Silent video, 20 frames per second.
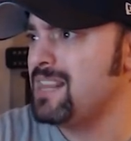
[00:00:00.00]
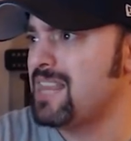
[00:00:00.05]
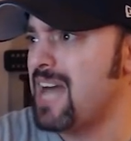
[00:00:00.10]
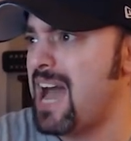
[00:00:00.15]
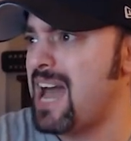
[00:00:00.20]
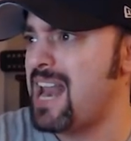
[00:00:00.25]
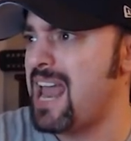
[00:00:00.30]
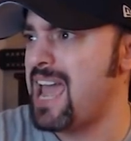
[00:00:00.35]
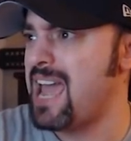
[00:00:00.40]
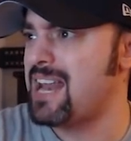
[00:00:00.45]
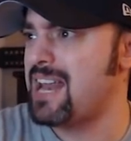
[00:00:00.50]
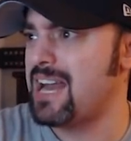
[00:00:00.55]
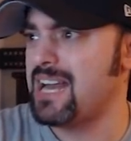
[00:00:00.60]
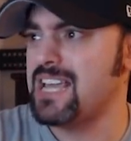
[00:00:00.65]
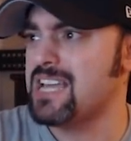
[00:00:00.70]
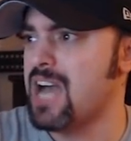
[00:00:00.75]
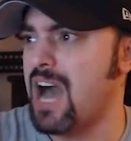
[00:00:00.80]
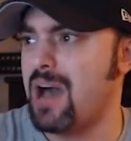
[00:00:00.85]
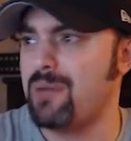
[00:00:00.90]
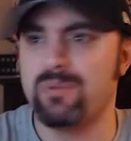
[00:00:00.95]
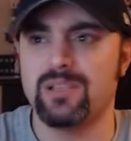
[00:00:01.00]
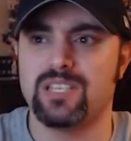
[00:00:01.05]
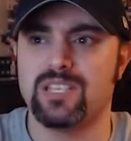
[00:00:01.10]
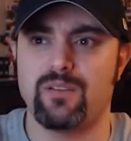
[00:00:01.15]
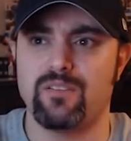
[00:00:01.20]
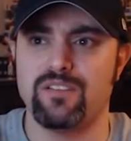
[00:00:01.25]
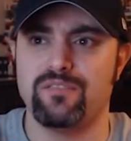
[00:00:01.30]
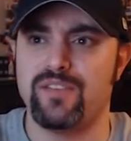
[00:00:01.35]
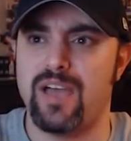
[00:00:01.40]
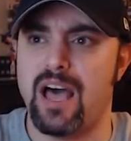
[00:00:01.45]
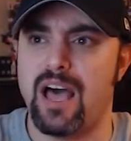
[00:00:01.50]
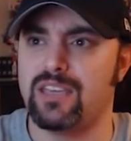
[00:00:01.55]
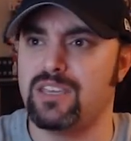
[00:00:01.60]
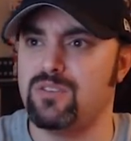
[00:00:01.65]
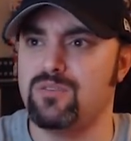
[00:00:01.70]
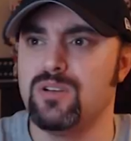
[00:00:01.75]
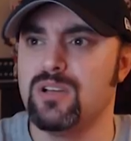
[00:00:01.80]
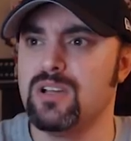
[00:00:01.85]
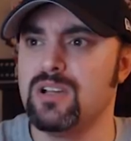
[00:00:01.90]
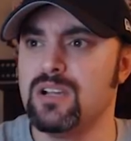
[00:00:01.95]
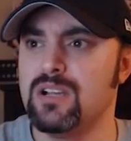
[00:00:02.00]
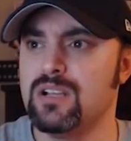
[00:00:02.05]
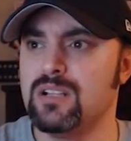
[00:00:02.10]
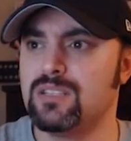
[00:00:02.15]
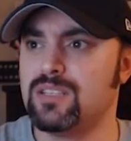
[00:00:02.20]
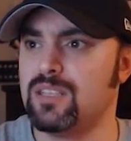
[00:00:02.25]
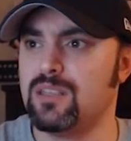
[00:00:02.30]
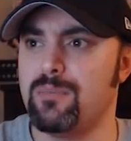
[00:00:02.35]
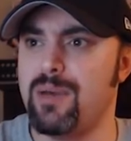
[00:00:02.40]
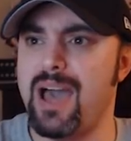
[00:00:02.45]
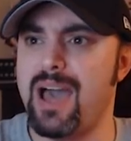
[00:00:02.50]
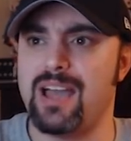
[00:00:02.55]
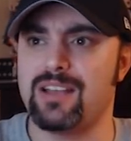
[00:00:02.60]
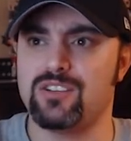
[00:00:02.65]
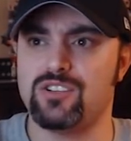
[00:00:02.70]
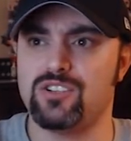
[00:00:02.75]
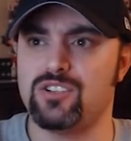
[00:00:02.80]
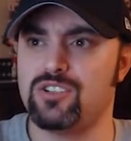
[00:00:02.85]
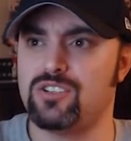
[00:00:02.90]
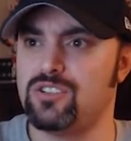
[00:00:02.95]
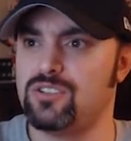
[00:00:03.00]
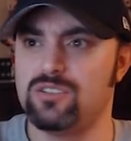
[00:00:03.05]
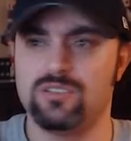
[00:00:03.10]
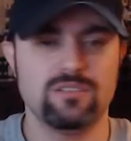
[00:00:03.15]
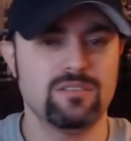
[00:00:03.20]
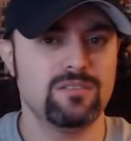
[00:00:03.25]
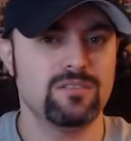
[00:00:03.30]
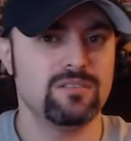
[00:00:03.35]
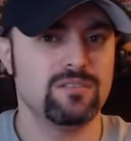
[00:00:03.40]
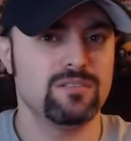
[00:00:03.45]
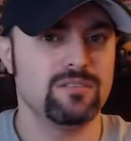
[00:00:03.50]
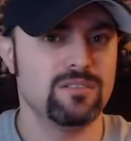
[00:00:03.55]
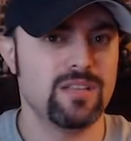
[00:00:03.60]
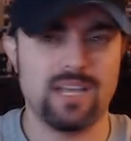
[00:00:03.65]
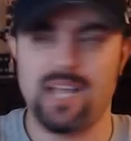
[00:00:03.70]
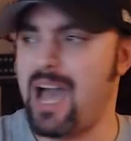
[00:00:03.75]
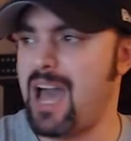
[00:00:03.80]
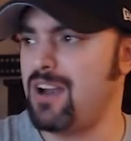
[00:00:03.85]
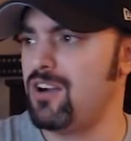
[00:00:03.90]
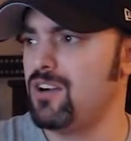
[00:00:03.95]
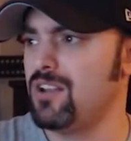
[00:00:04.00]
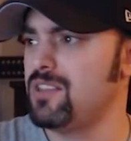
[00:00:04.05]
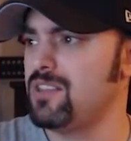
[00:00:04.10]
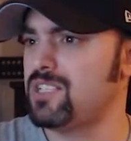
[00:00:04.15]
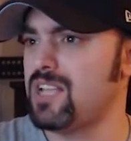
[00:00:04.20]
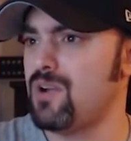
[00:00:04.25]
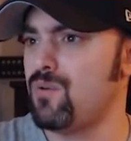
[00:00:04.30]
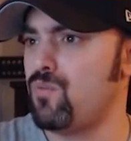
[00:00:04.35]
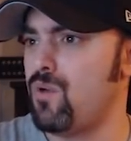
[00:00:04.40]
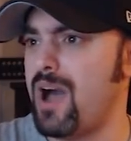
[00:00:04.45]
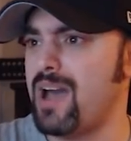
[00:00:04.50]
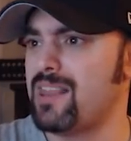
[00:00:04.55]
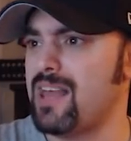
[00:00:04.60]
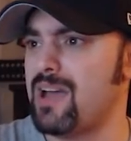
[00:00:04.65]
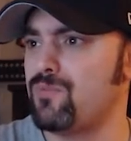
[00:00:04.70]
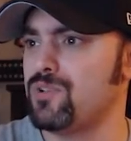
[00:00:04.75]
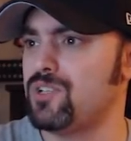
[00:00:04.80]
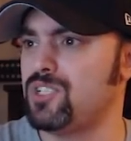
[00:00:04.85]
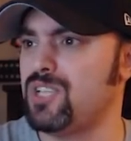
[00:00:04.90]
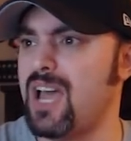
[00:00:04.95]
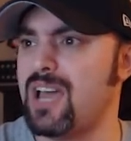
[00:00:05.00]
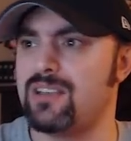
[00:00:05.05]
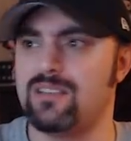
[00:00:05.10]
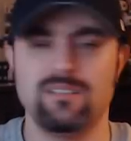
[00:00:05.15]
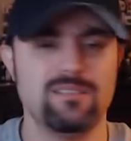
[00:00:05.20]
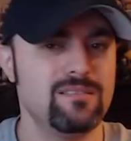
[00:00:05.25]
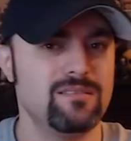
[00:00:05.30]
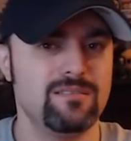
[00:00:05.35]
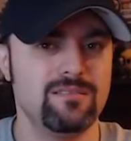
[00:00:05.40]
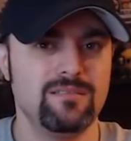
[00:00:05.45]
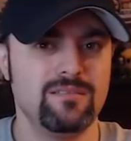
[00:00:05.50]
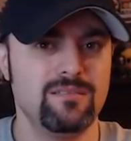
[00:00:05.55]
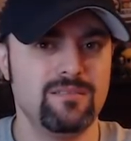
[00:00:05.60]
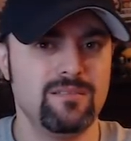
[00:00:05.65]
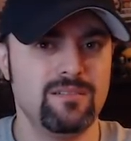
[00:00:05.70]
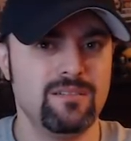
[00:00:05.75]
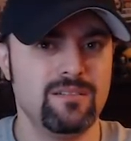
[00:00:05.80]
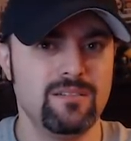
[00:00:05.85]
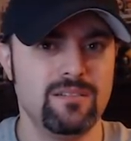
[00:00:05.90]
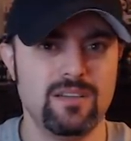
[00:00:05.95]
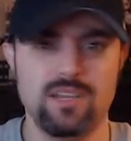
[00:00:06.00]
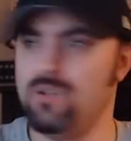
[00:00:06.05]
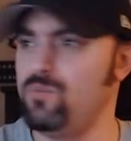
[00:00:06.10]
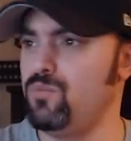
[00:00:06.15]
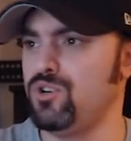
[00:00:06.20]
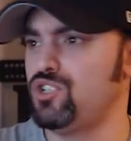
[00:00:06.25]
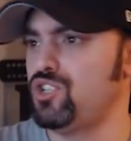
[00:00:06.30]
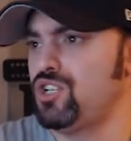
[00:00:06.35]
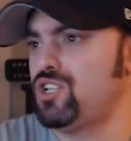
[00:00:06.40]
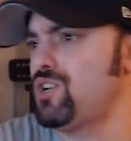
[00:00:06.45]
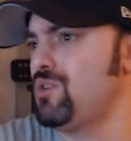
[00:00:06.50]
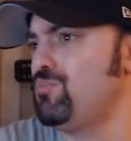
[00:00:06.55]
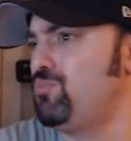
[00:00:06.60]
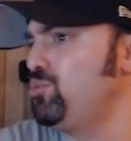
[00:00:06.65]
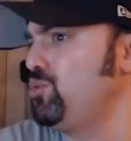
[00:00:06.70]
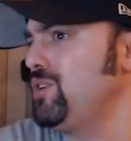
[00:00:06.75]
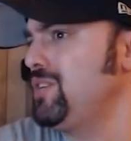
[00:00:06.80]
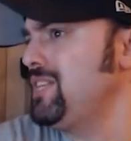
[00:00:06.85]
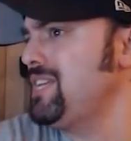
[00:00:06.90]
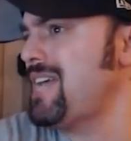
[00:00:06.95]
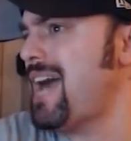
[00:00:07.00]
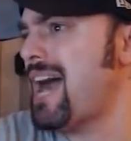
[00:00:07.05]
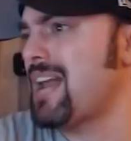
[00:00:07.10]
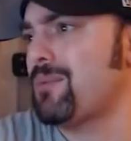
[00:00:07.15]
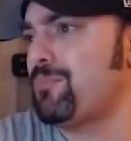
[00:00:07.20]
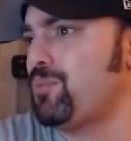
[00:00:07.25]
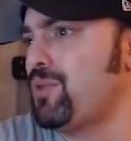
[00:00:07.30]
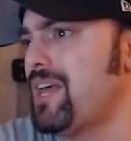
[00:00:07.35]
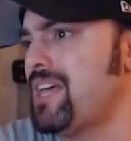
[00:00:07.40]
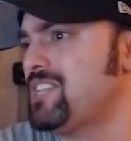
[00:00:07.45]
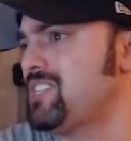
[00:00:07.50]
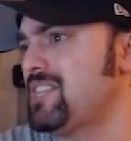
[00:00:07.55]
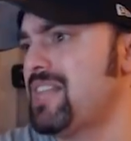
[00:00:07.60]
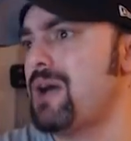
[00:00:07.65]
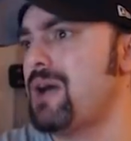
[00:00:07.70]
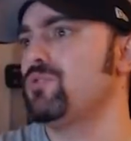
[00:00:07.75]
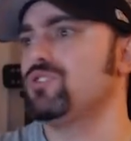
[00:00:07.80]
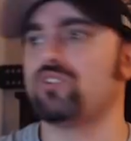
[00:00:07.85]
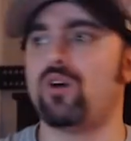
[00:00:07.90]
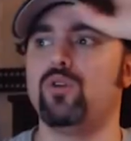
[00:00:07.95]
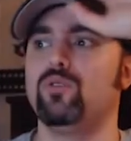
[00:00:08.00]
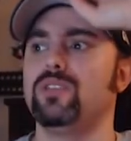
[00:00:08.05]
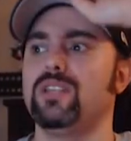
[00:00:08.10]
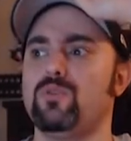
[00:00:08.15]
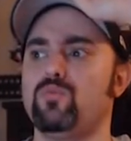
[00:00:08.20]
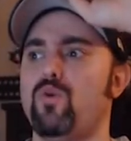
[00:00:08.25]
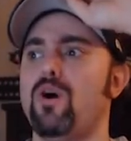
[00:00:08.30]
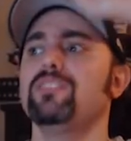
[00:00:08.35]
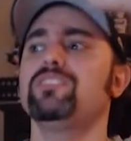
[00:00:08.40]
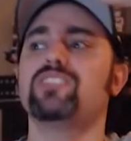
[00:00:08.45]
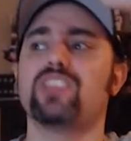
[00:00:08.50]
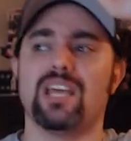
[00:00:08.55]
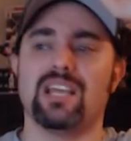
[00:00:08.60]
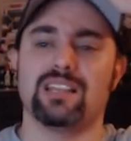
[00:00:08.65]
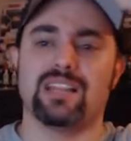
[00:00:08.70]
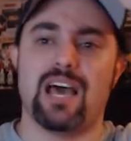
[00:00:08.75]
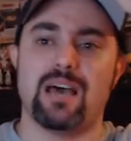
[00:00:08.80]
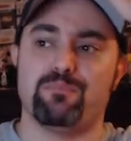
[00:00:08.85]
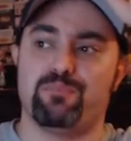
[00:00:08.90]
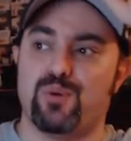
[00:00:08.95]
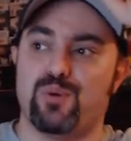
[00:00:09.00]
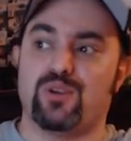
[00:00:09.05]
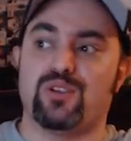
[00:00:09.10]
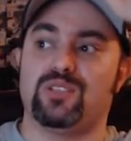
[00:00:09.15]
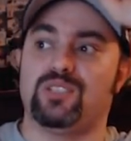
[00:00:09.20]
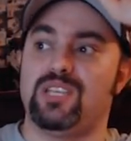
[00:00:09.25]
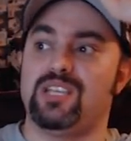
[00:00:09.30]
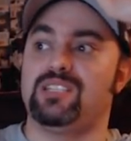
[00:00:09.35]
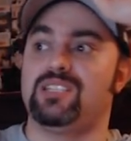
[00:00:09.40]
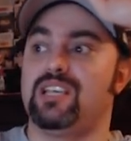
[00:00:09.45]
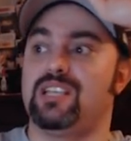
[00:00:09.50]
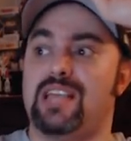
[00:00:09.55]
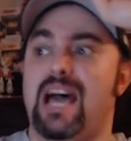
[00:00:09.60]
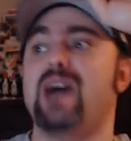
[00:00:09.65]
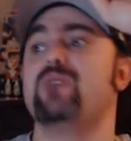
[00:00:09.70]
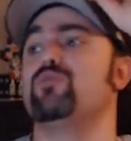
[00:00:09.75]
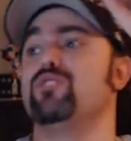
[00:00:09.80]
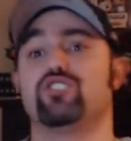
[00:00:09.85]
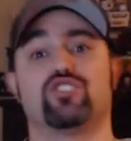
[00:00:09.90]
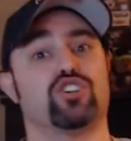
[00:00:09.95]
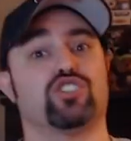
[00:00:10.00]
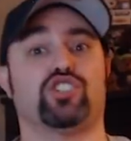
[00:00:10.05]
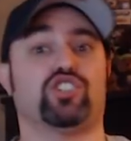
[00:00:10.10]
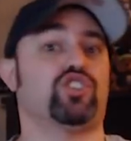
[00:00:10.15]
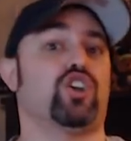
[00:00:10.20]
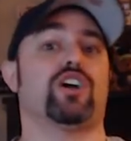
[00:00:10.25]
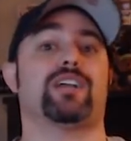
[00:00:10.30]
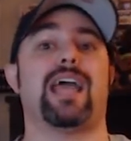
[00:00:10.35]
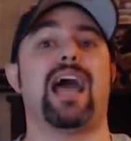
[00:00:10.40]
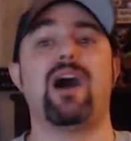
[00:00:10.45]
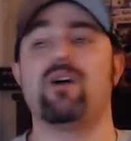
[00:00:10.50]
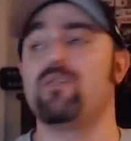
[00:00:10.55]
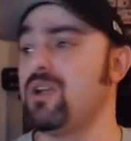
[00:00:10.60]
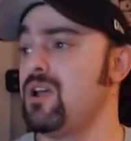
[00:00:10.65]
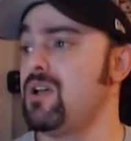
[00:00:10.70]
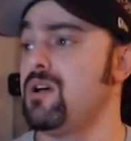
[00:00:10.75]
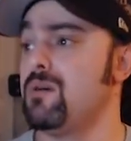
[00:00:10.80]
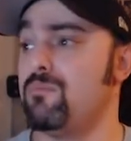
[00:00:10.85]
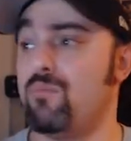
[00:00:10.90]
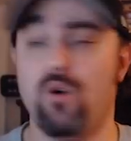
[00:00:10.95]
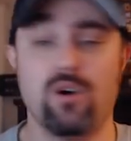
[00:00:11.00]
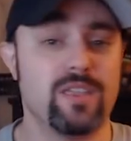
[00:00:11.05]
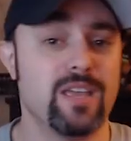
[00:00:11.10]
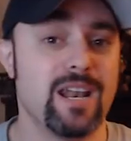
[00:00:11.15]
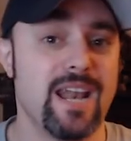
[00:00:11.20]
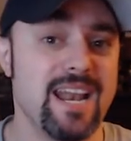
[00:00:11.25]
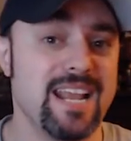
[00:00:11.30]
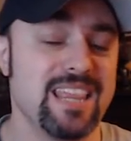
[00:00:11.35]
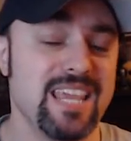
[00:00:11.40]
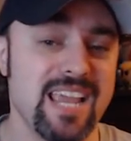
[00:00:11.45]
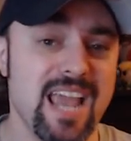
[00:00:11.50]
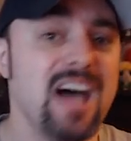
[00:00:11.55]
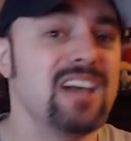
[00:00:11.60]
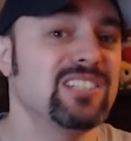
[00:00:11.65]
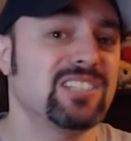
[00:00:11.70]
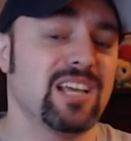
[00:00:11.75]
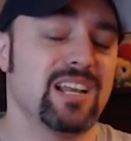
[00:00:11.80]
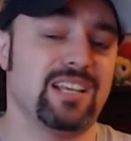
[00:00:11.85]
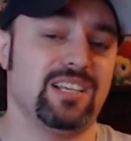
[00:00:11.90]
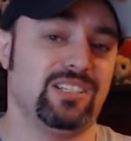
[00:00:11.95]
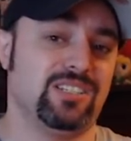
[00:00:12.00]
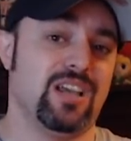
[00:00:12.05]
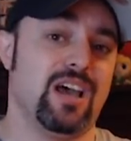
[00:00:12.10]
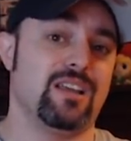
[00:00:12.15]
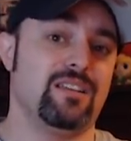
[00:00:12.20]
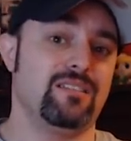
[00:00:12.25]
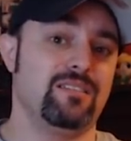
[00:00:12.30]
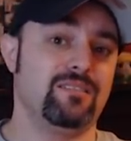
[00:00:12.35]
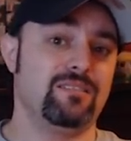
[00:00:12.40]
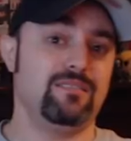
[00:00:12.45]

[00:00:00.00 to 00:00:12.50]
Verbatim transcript: did that add any commentary value to the match? Like, I don't understand why that was said. It was just completely out of place. And that was only one thing that Booker T did. That one just stuck out more than anything else that he said.